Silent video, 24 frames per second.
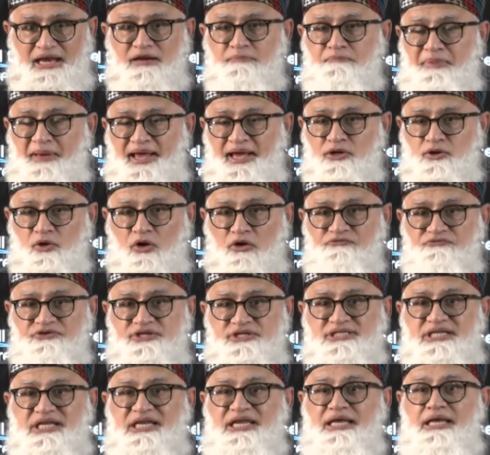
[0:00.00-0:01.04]
paid
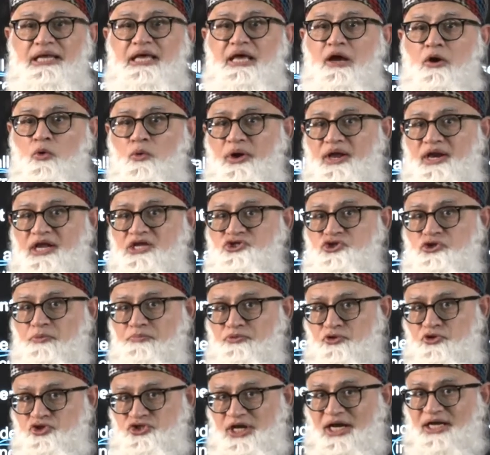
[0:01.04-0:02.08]
obviously, whereas your
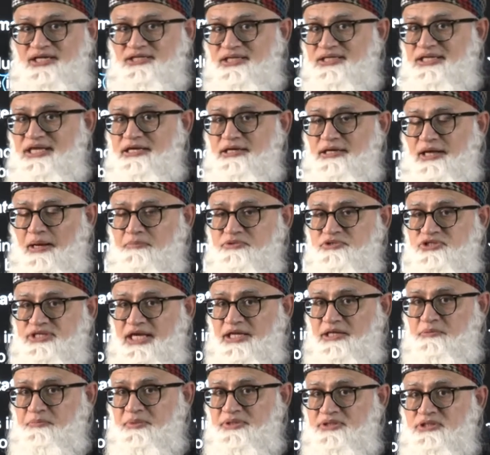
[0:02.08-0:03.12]
projected income
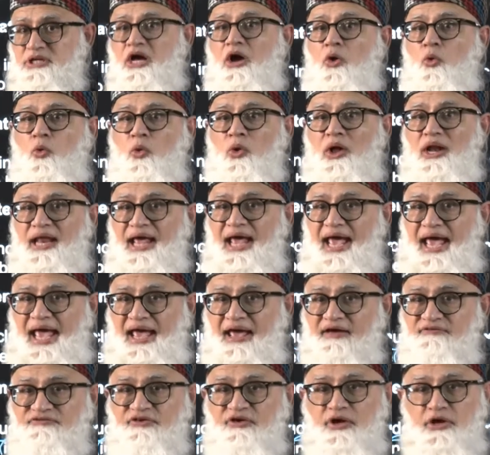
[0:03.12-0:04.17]
statement will
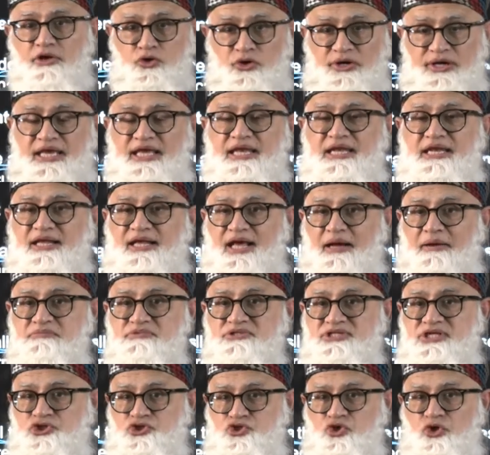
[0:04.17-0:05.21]
have your incomes
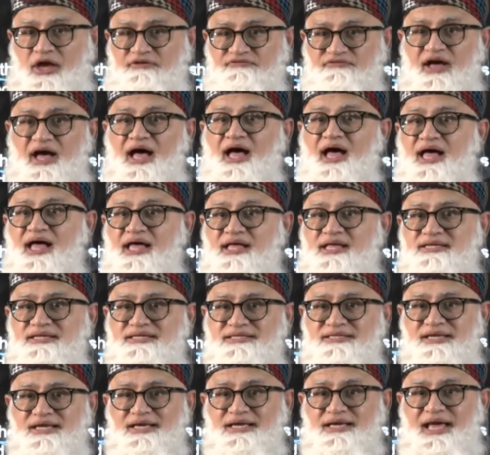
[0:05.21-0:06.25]
that you have earned
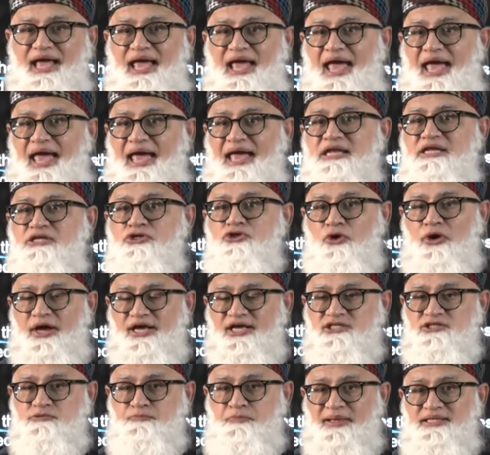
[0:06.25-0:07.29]
and your
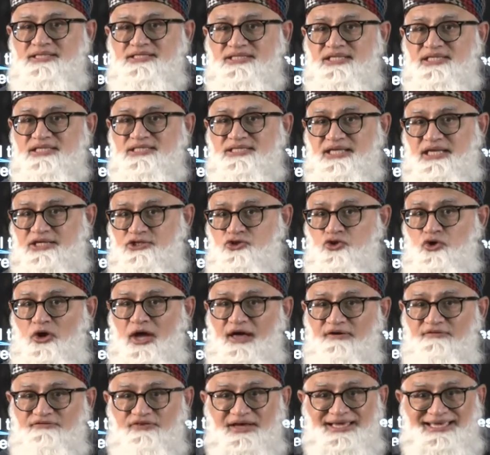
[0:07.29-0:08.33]
expenses that you
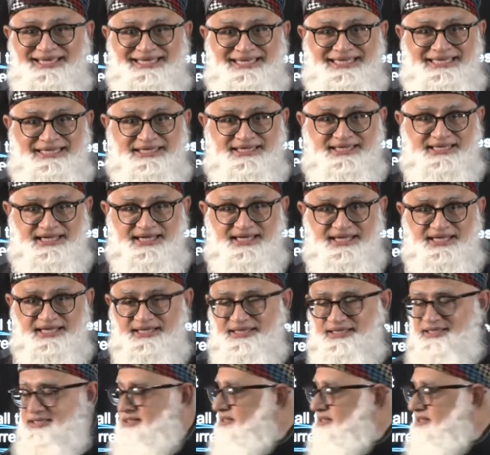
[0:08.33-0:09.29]
have incurred.